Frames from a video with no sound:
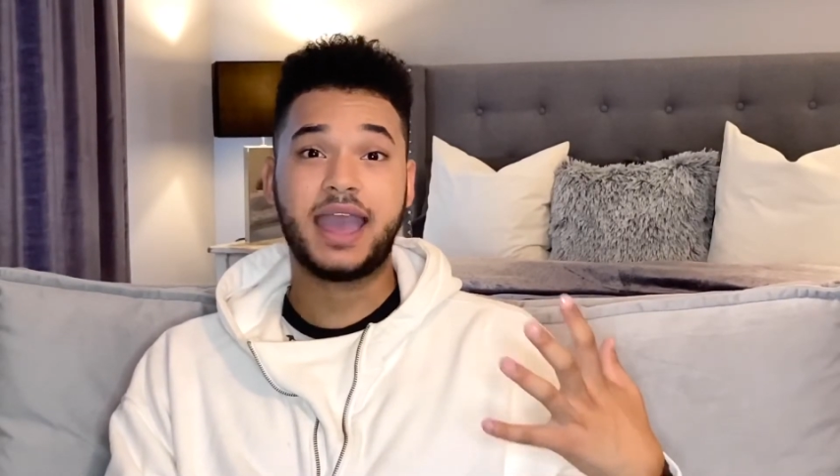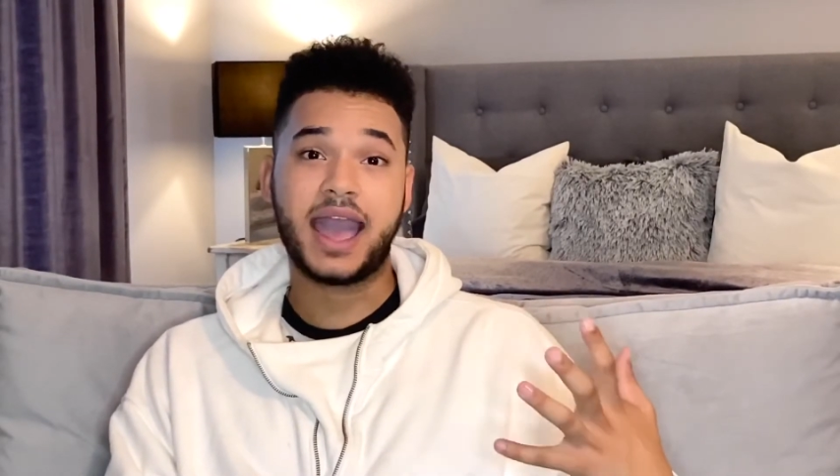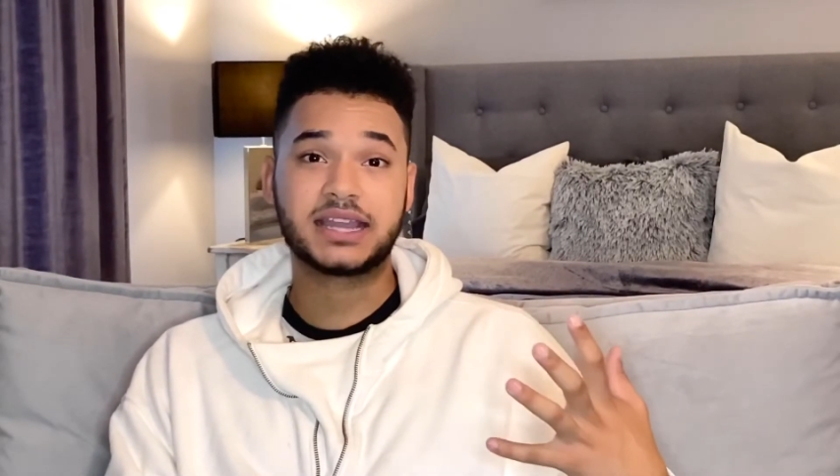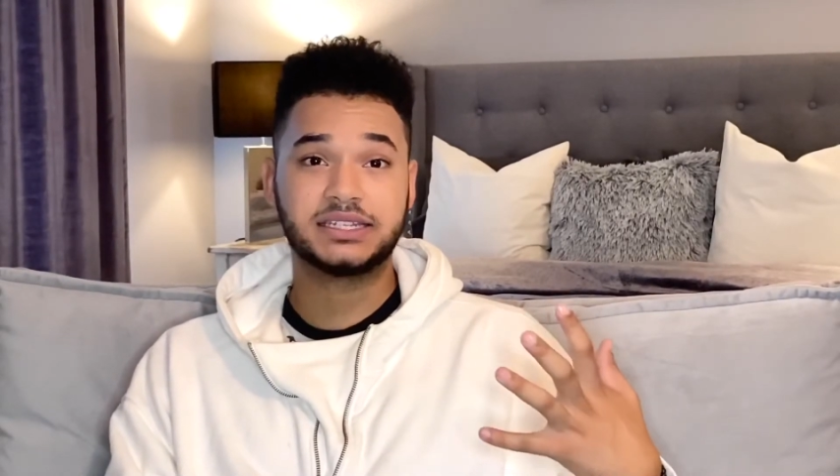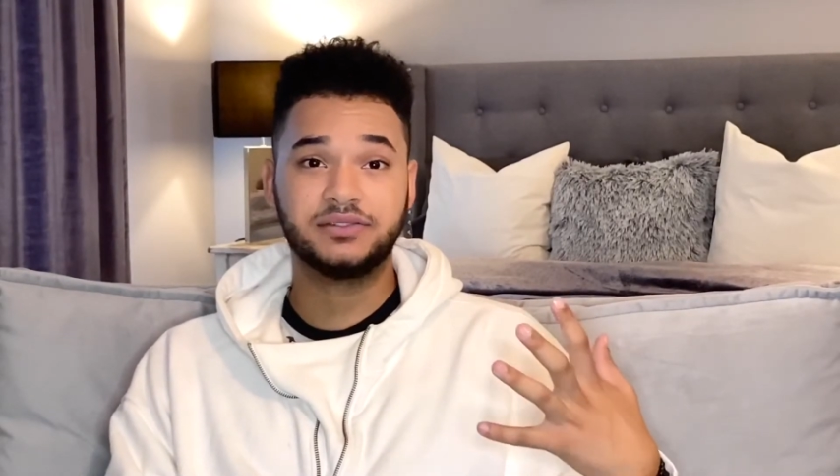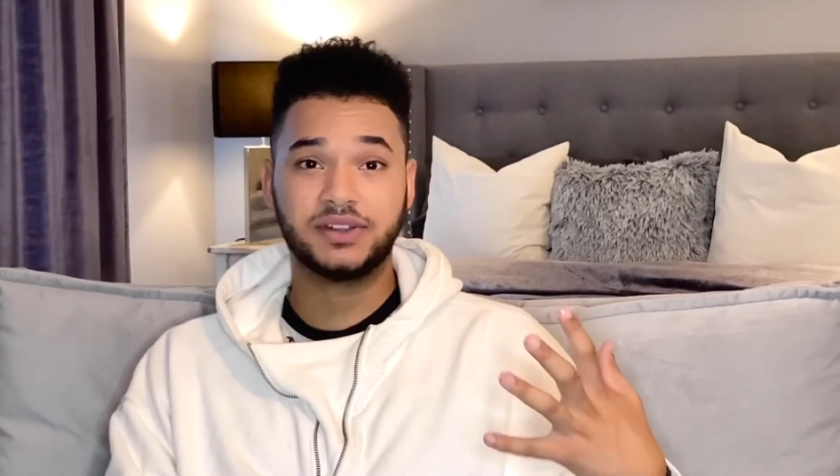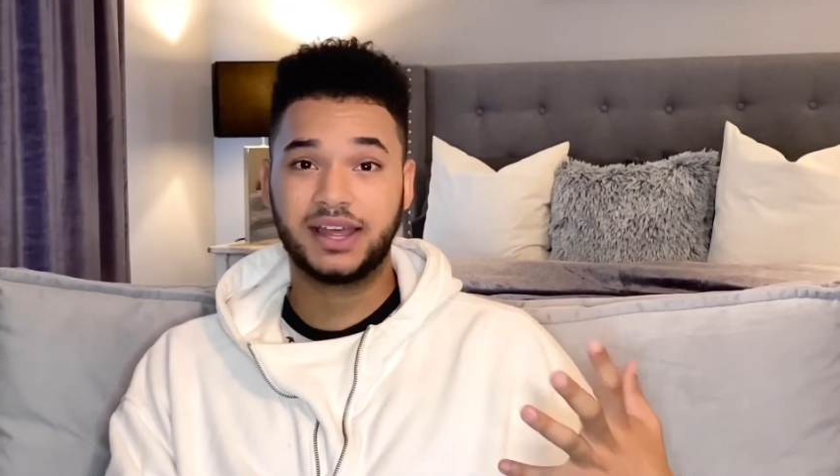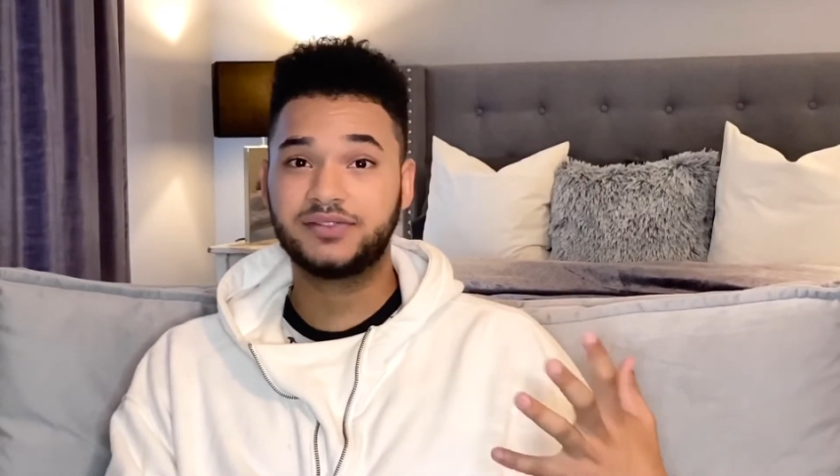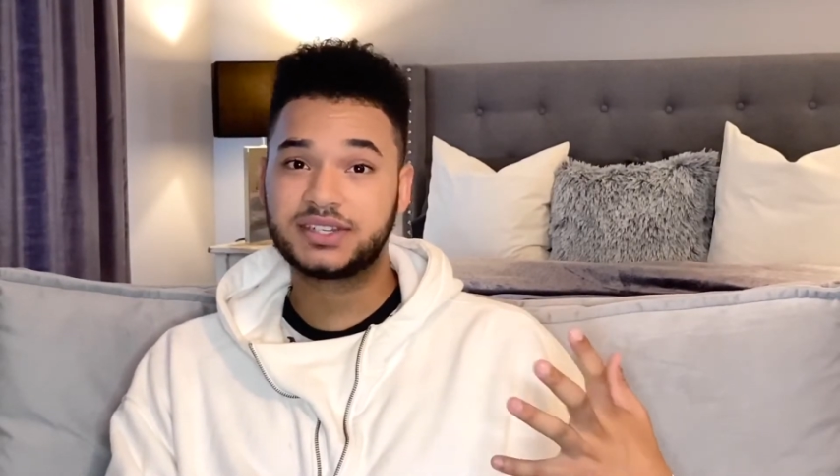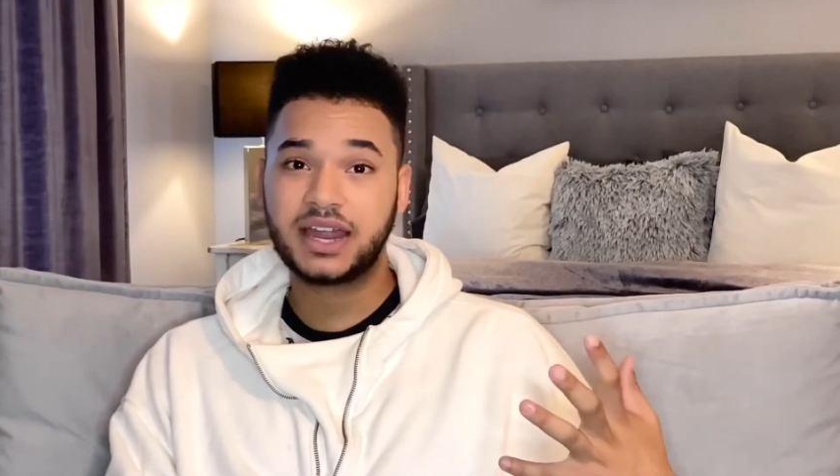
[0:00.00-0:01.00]
active
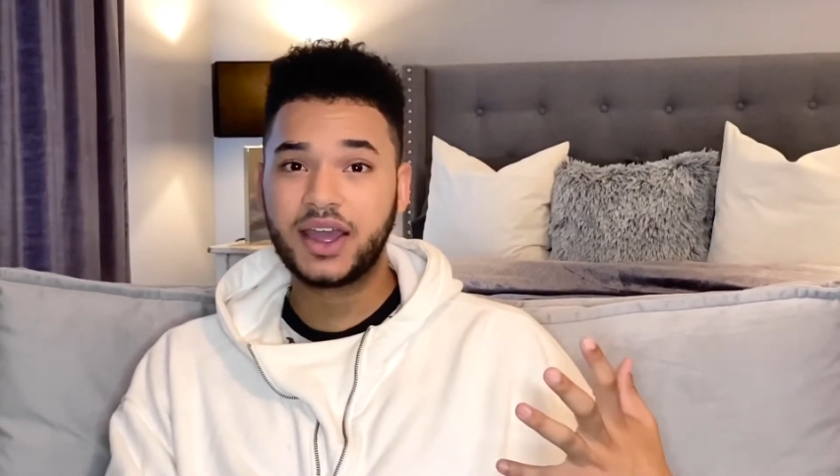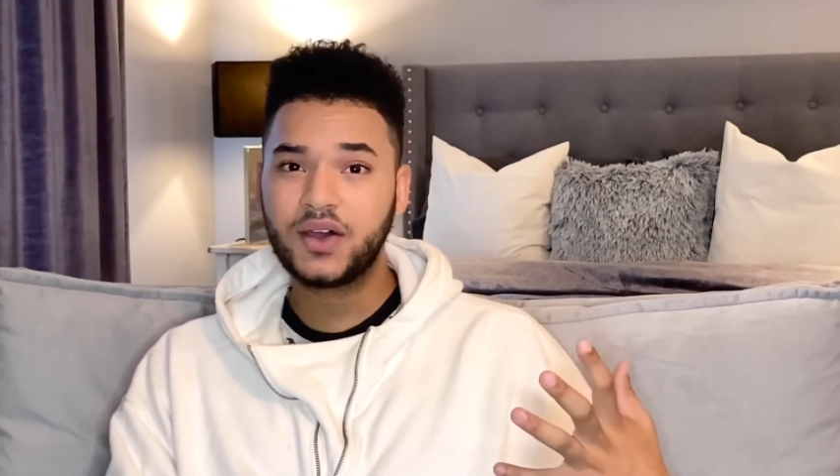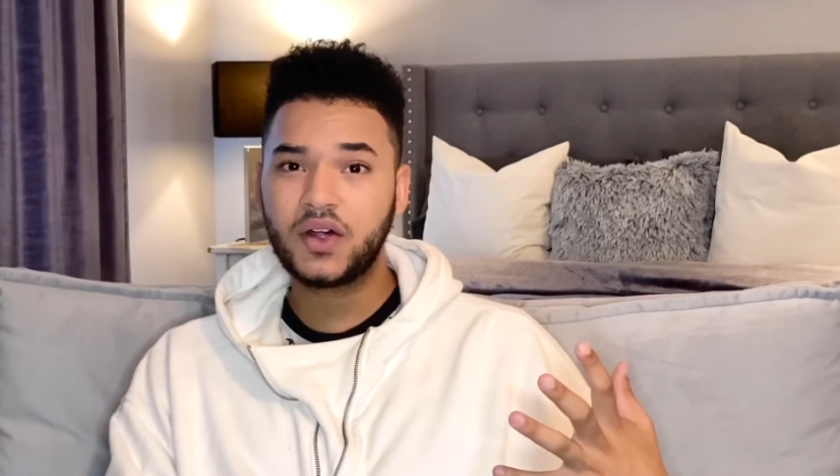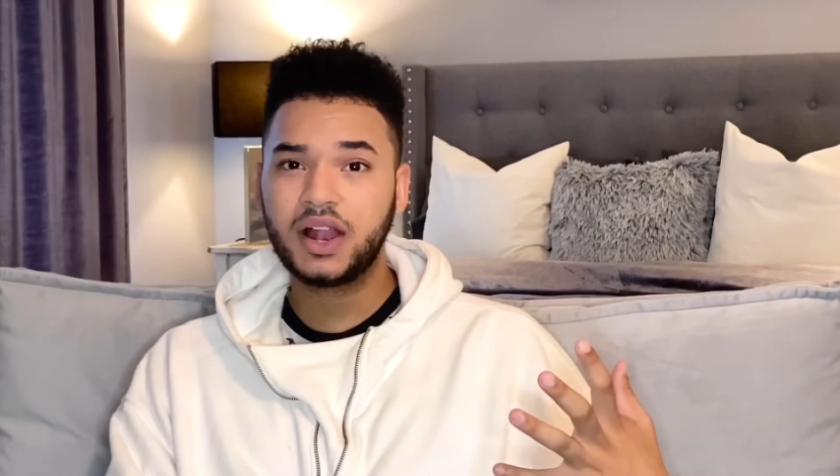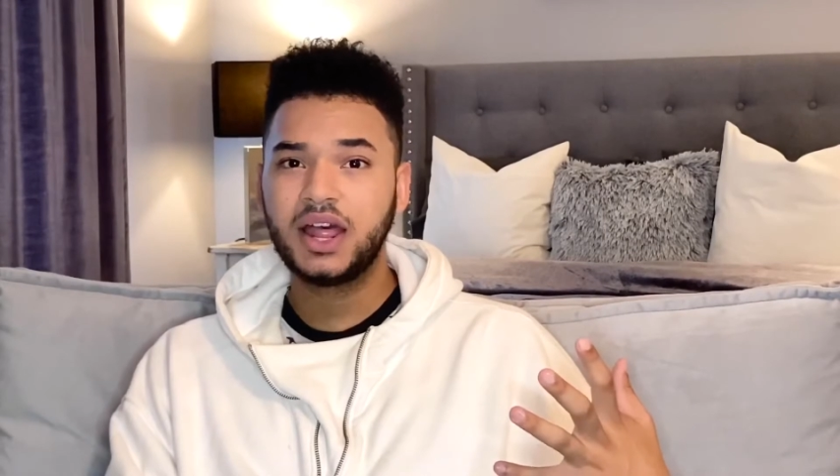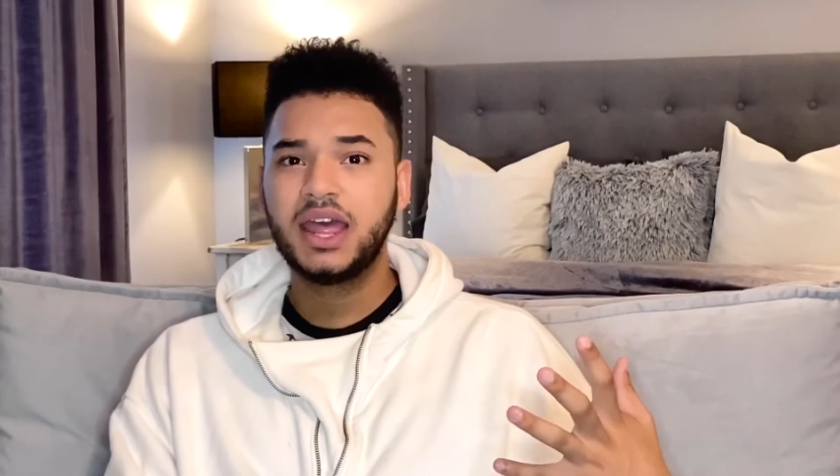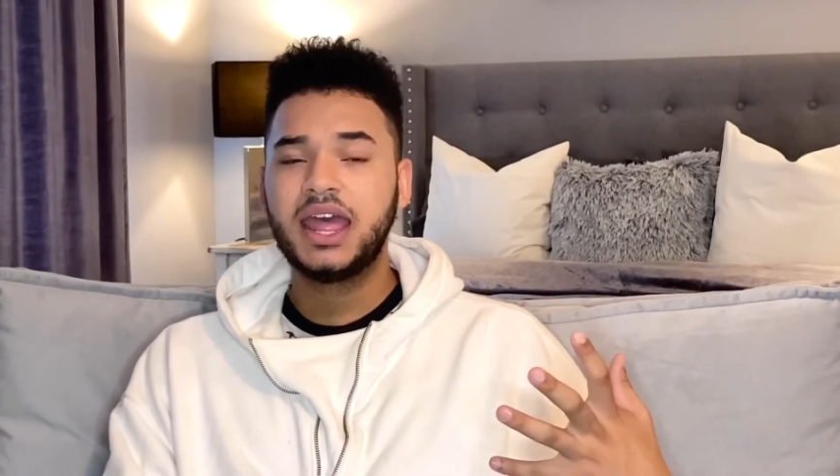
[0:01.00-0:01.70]
lifestyle.